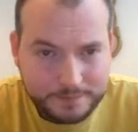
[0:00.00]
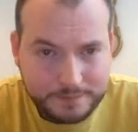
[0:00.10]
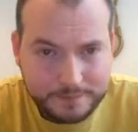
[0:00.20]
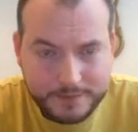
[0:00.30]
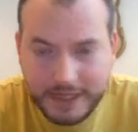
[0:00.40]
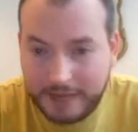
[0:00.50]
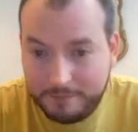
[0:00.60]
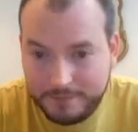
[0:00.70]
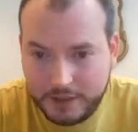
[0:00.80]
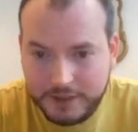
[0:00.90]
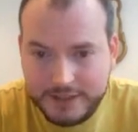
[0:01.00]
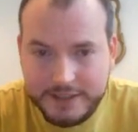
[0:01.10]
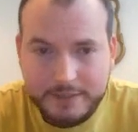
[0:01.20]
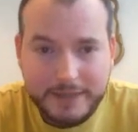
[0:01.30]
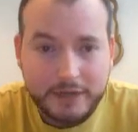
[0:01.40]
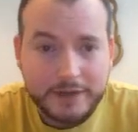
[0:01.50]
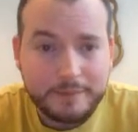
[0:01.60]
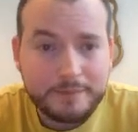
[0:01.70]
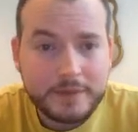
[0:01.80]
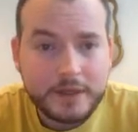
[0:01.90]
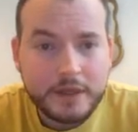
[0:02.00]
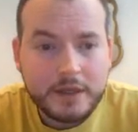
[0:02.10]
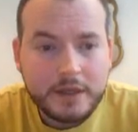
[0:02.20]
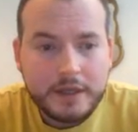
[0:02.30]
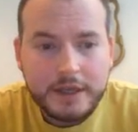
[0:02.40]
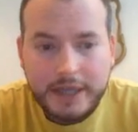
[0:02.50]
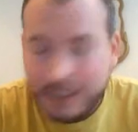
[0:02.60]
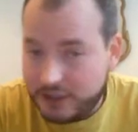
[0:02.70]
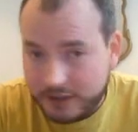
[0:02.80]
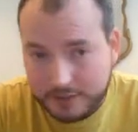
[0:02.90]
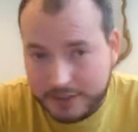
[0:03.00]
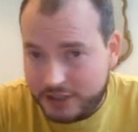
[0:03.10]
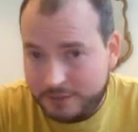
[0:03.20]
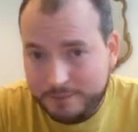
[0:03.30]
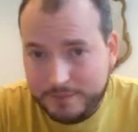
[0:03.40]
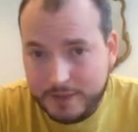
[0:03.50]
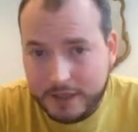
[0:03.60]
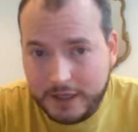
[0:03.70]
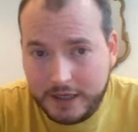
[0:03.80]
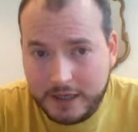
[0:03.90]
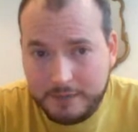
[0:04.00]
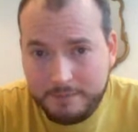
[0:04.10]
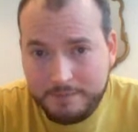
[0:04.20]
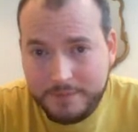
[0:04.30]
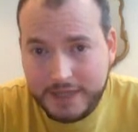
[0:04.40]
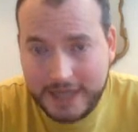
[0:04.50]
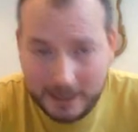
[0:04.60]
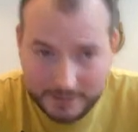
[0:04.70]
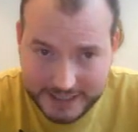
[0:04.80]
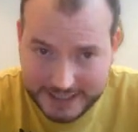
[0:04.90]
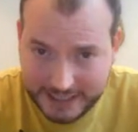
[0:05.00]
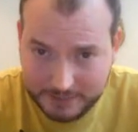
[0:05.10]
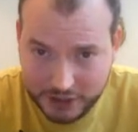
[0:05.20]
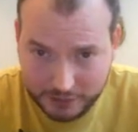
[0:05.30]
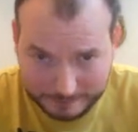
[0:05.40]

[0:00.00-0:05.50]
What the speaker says: Yeah, no, this is the main line. He took the bishop, allowing me to take a bishop.